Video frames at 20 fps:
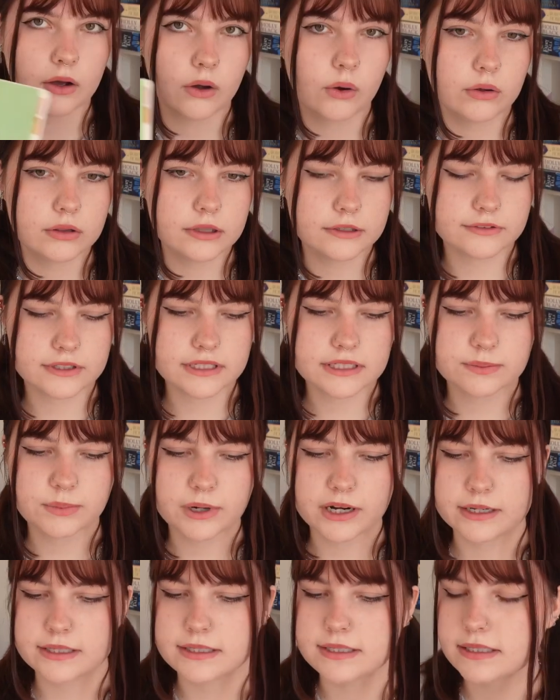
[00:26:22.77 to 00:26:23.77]
all of the
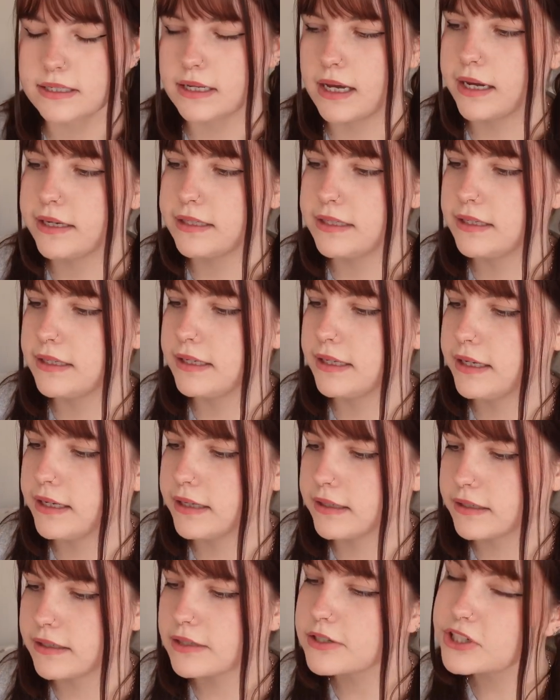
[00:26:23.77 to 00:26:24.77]
spreads I did
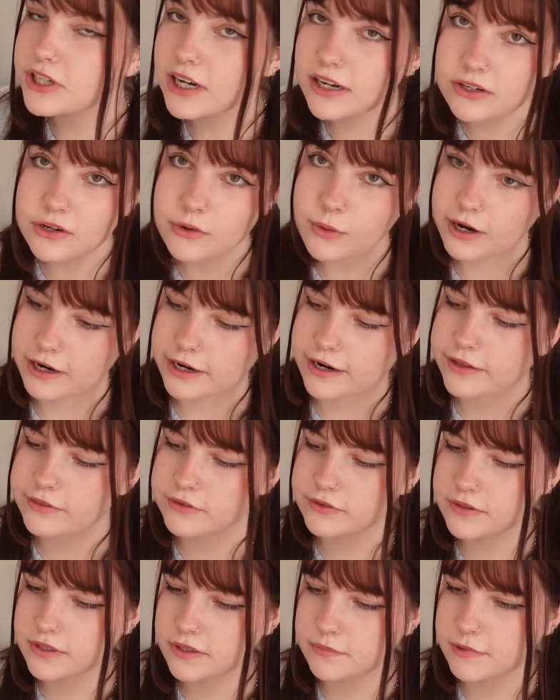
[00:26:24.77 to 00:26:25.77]
in January. I
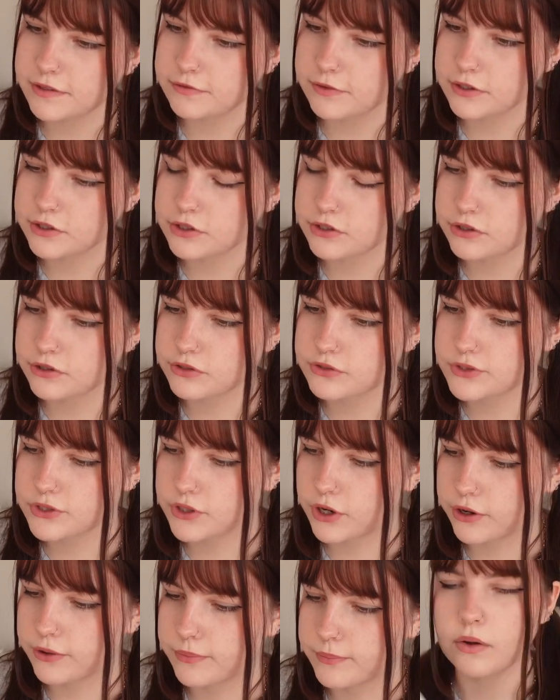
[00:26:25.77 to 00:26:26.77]
thought that'd be fun to do. So
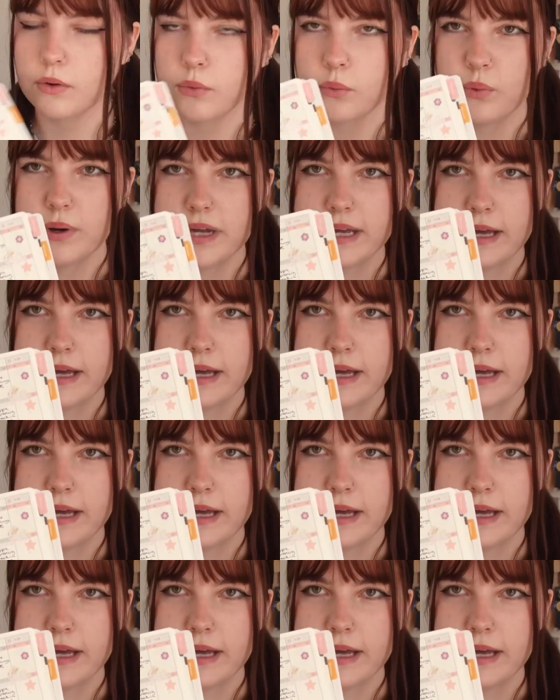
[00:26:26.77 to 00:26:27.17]
we